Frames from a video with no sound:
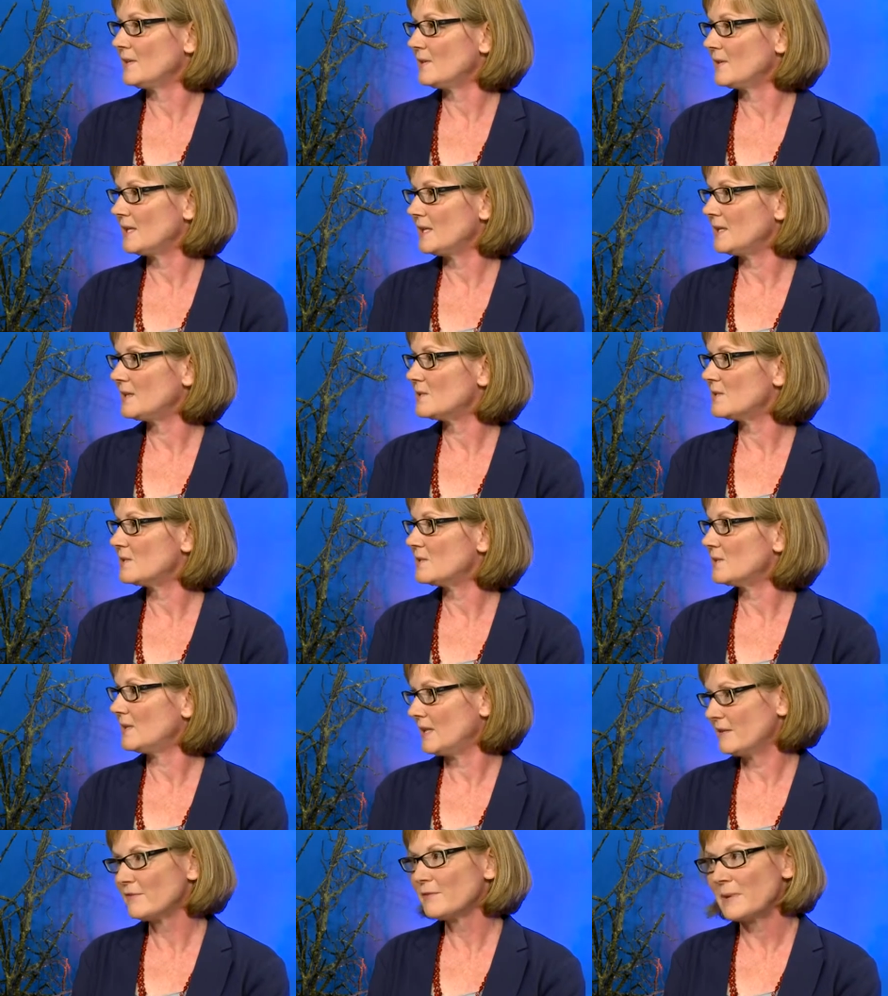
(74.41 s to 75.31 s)
the
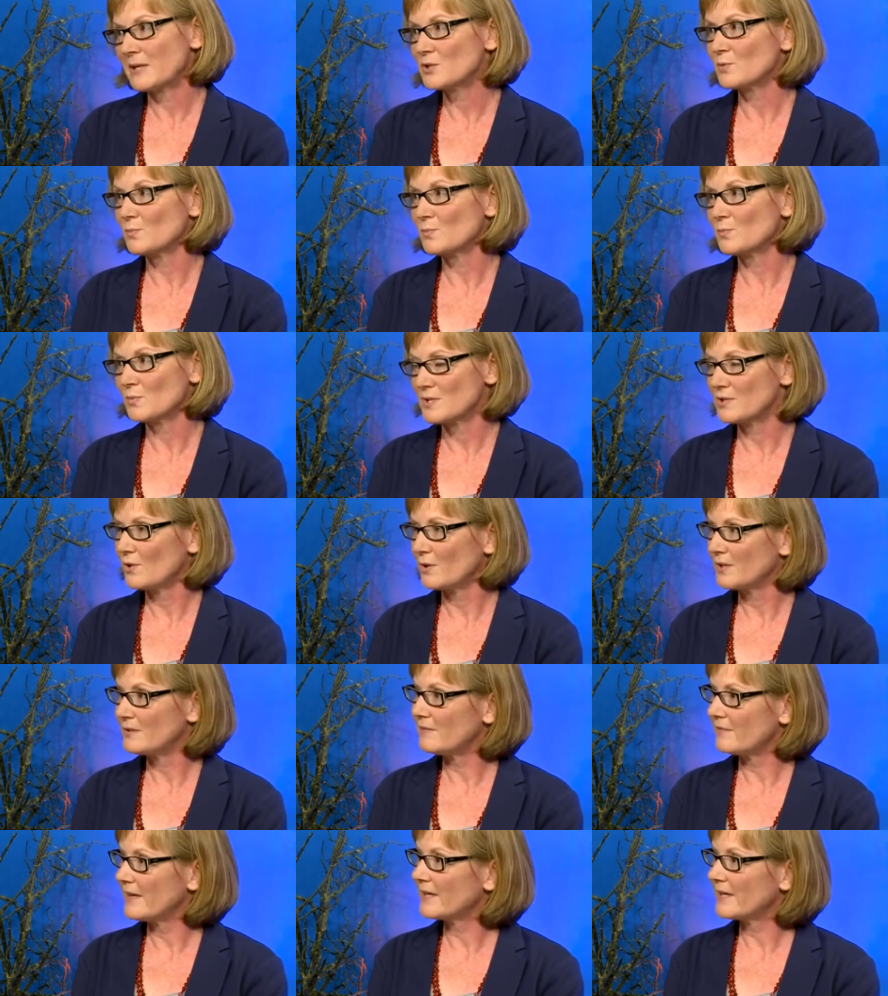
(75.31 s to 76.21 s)
information was not
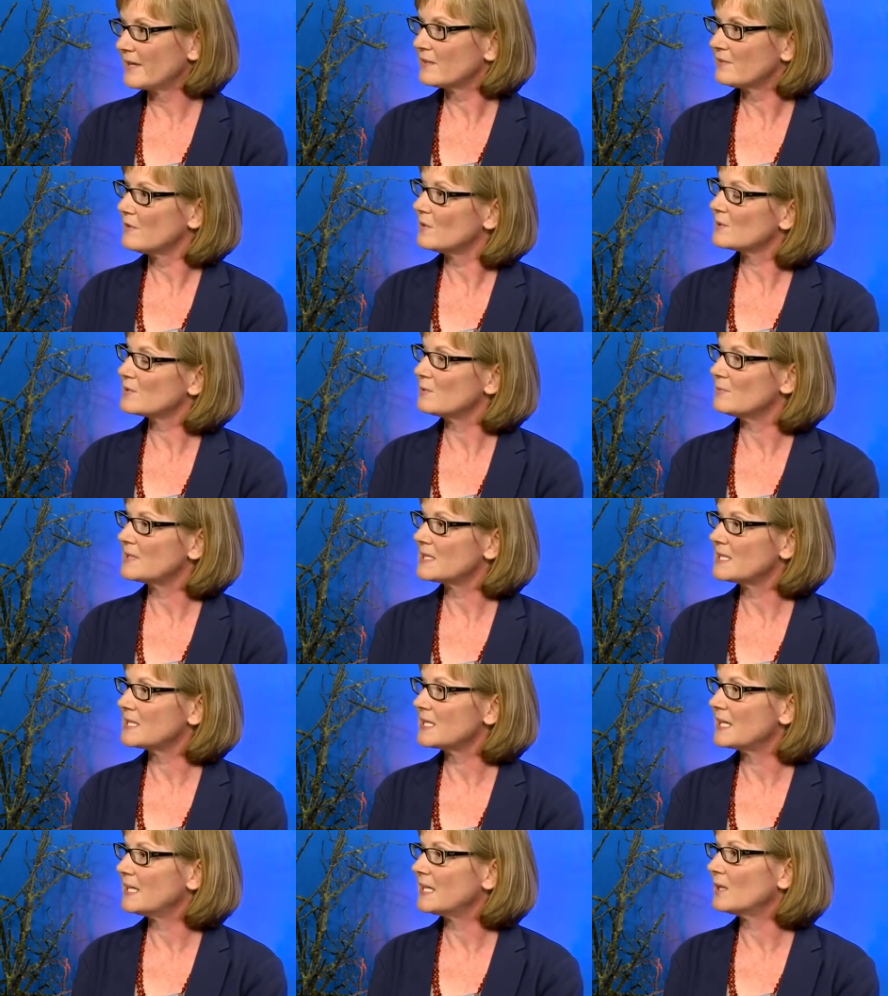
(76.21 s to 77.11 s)
in fact false or
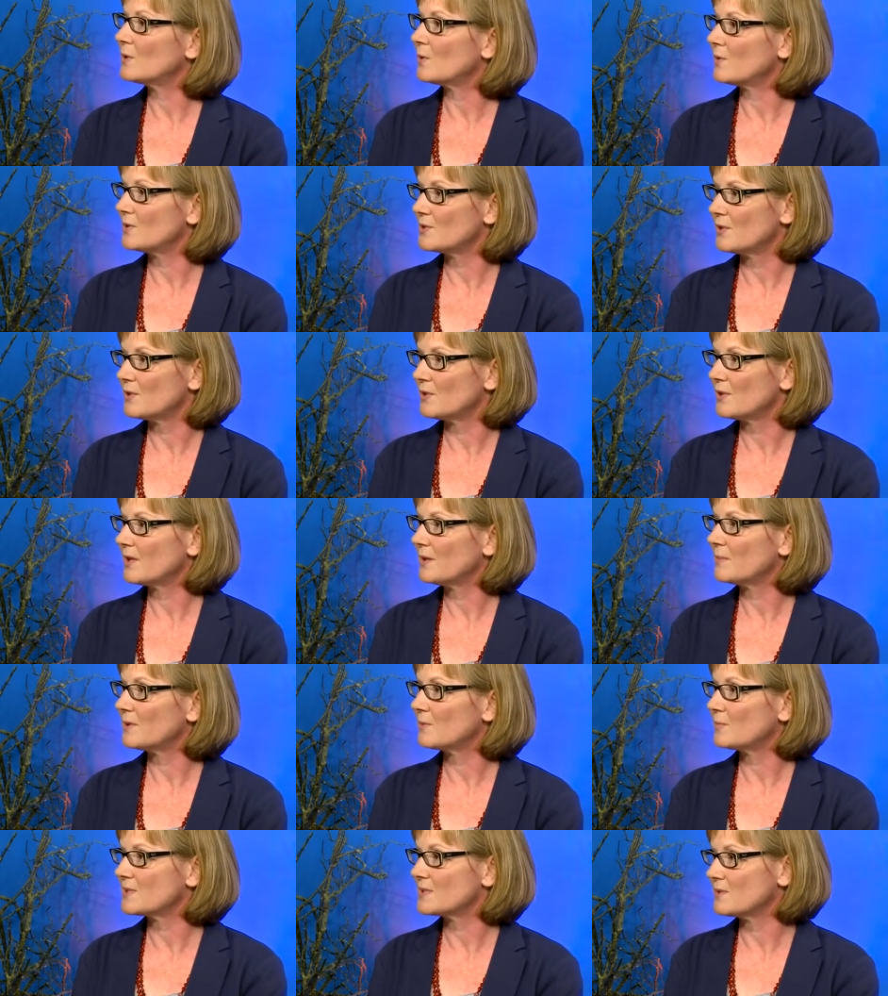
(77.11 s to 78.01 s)
misleading, or the
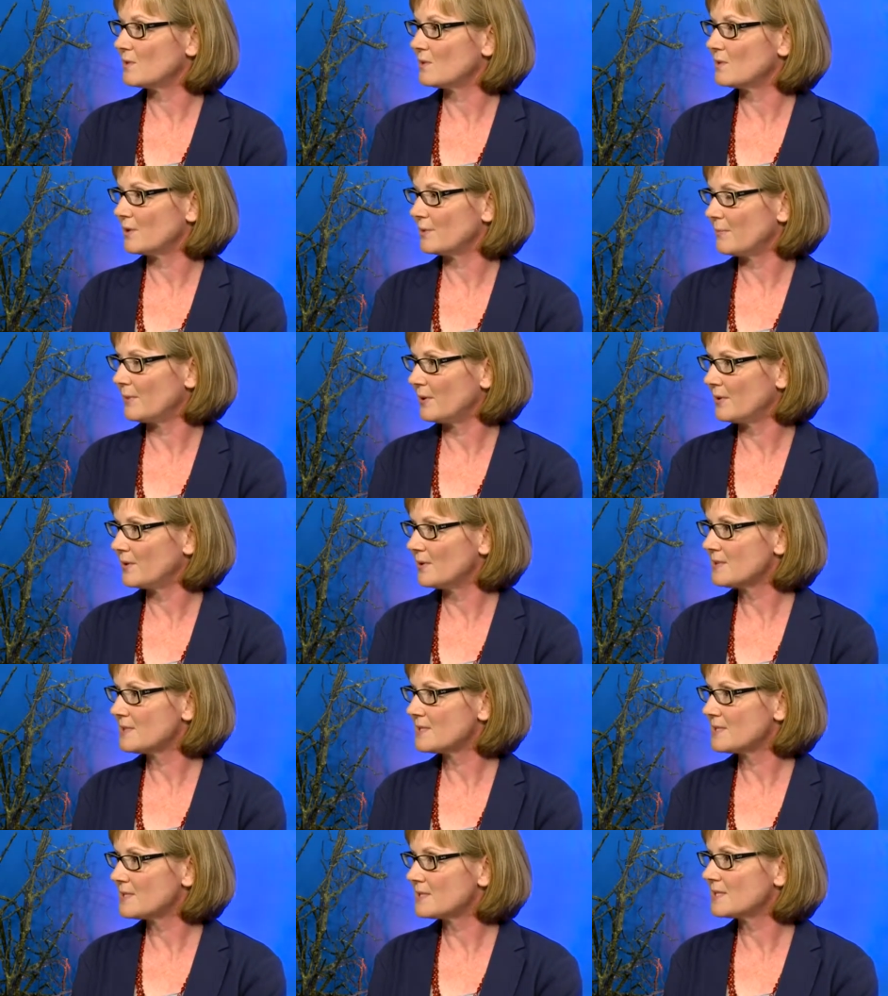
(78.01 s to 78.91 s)
document was not
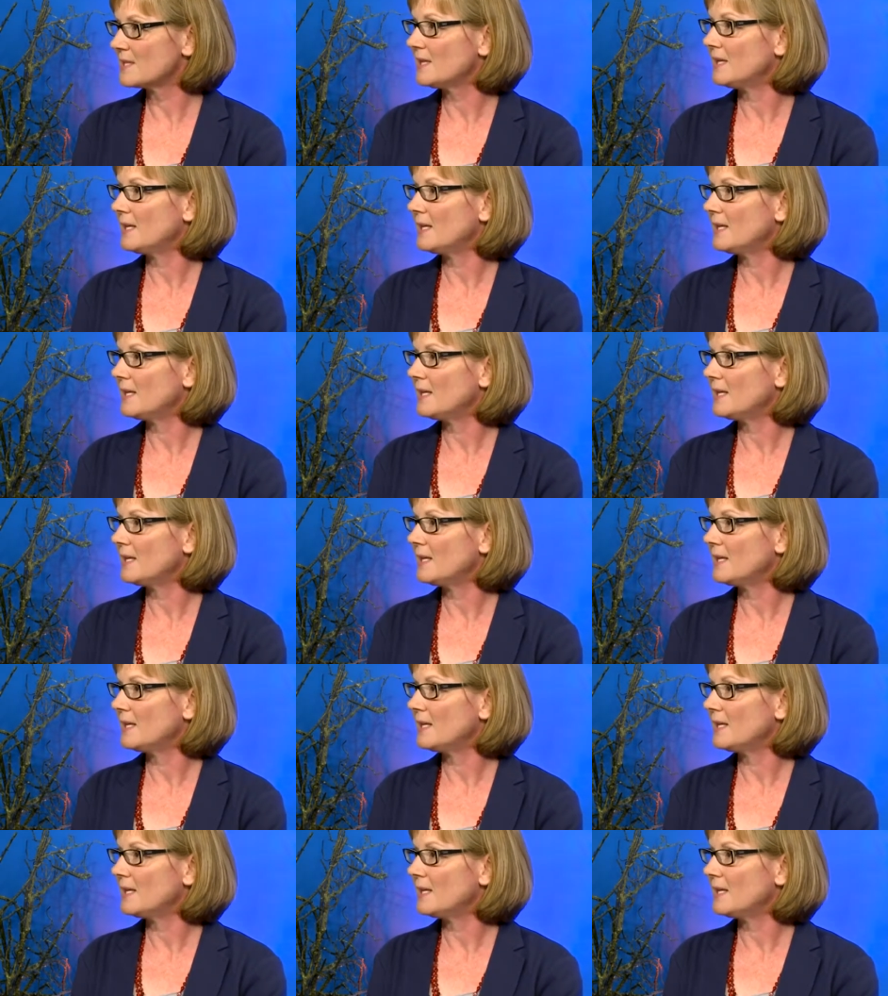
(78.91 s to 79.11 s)
bogus,